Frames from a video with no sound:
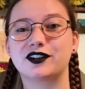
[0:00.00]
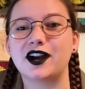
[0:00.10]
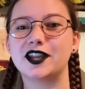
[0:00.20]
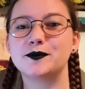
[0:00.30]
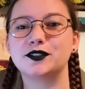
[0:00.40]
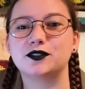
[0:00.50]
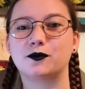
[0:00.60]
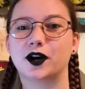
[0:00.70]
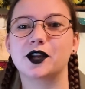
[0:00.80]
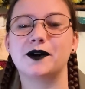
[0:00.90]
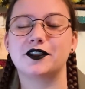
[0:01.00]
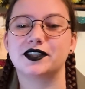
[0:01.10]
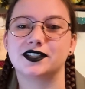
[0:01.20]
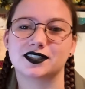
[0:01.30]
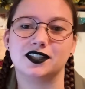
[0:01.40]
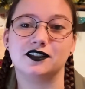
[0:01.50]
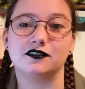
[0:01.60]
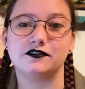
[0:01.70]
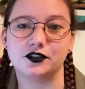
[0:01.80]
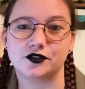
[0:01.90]
not able to worry about things in the
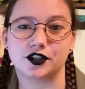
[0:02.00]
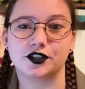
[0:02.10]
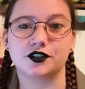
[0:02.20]
future.